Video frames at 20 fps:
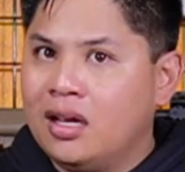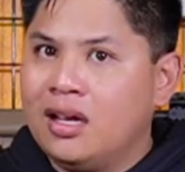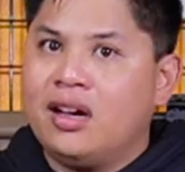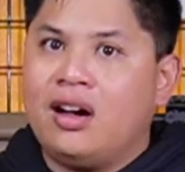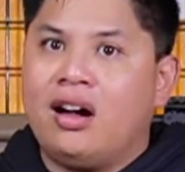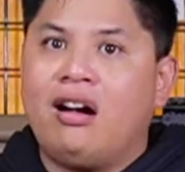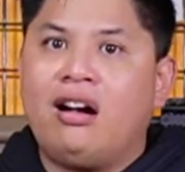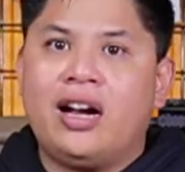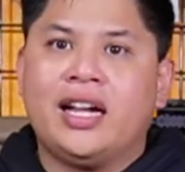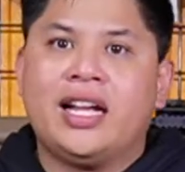
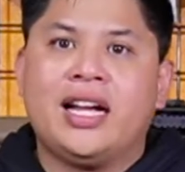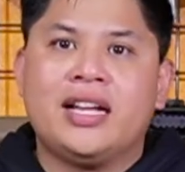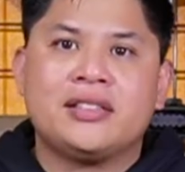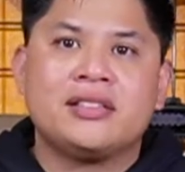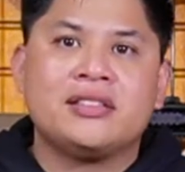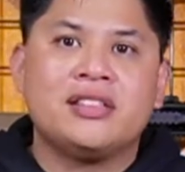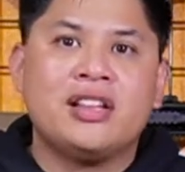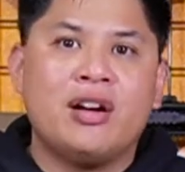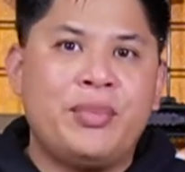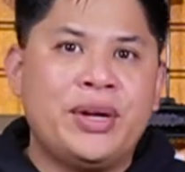Alright guys,
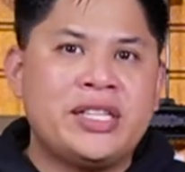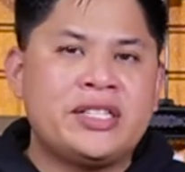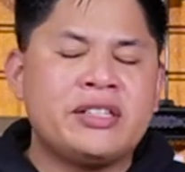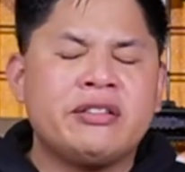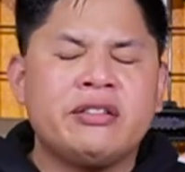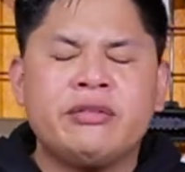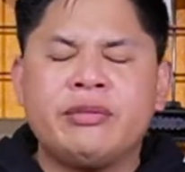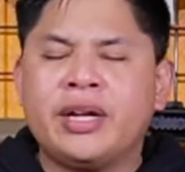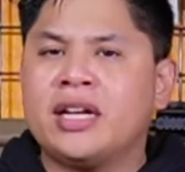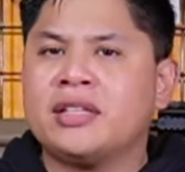now
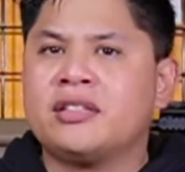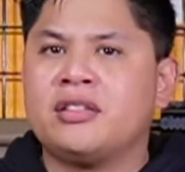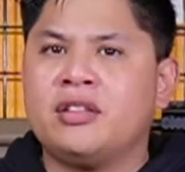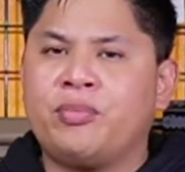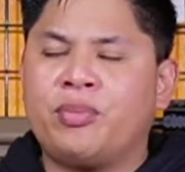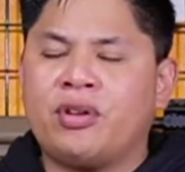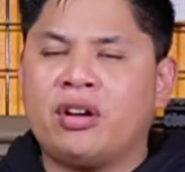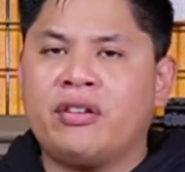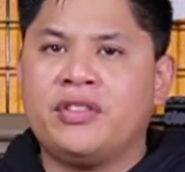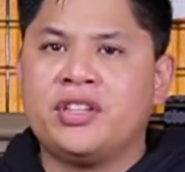basically we got to the
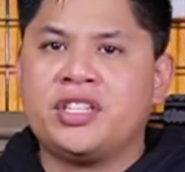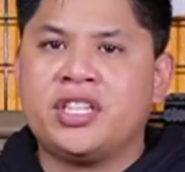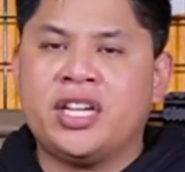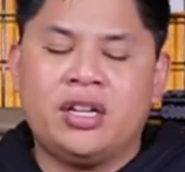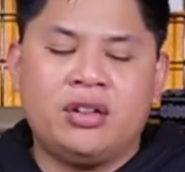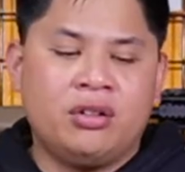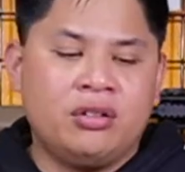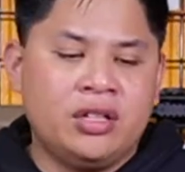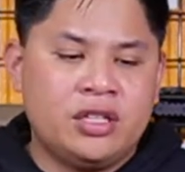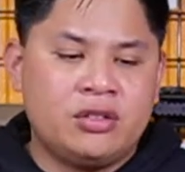part of the
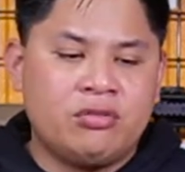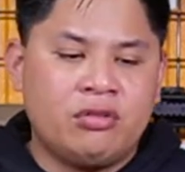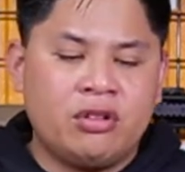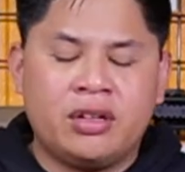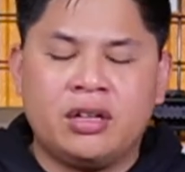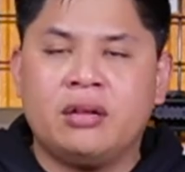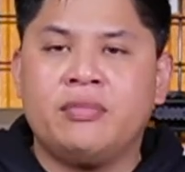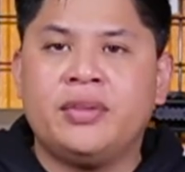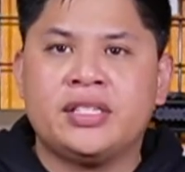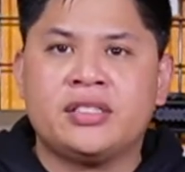channel is we're going
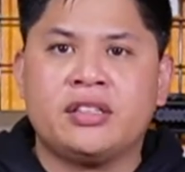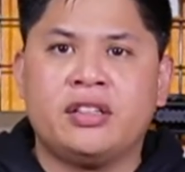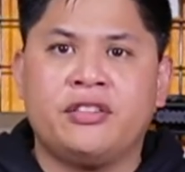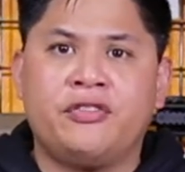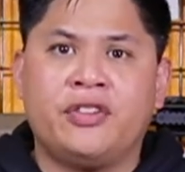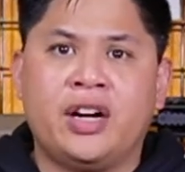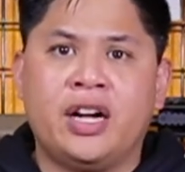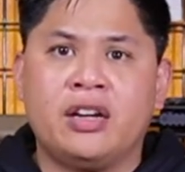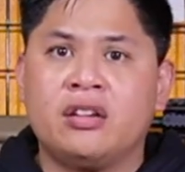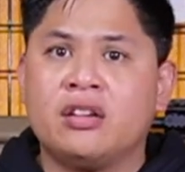to basically
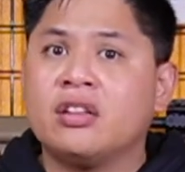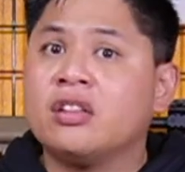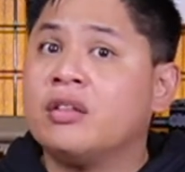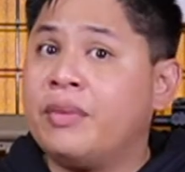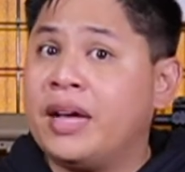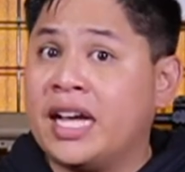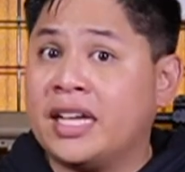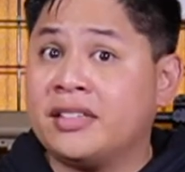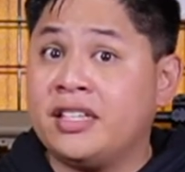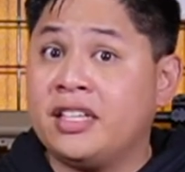find the
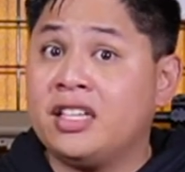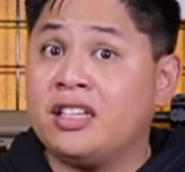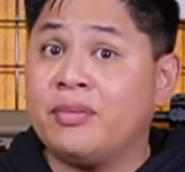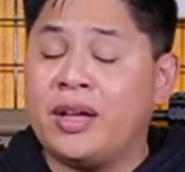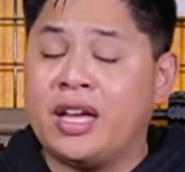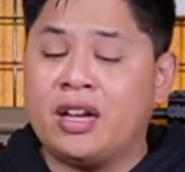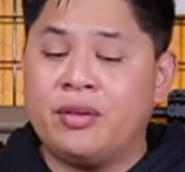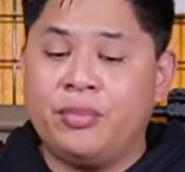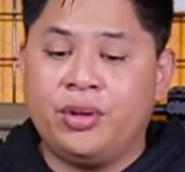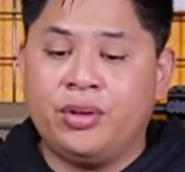magazine
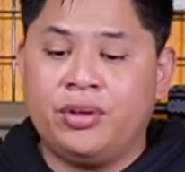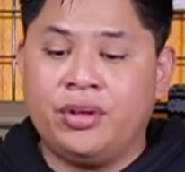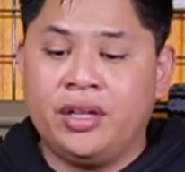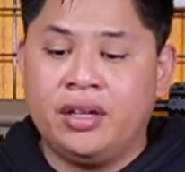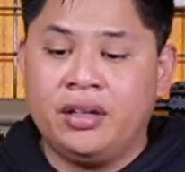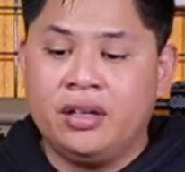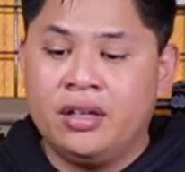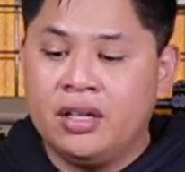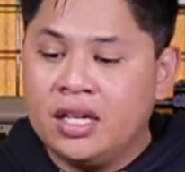compatibility.